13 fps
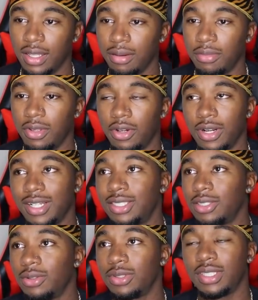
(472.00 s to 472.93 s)
Let me know.
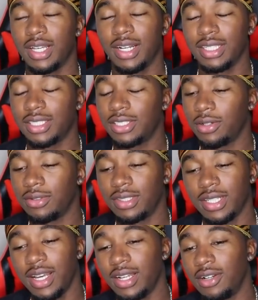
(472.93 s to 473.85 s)
That's so sad. That's so
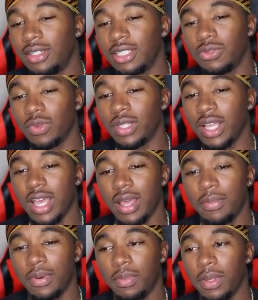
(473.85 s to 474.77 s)
sad, On this really
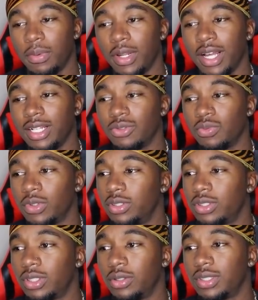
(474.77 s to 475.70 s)
happened to people. Like, it's
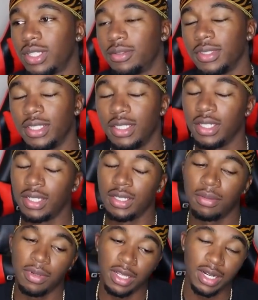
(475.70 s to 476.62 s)
real so sad.
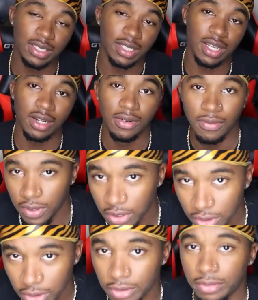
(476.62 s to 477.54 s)
Man, that's the end of
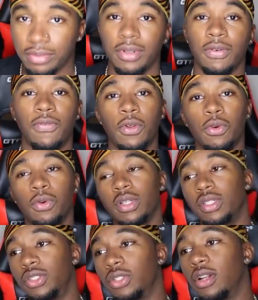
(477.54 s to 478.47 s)
the video though. But if you
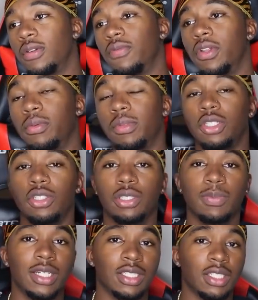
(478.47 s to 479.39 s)
enjoyed the video, make sure
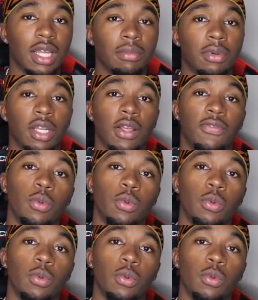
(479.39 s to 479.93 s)
you smash the like button.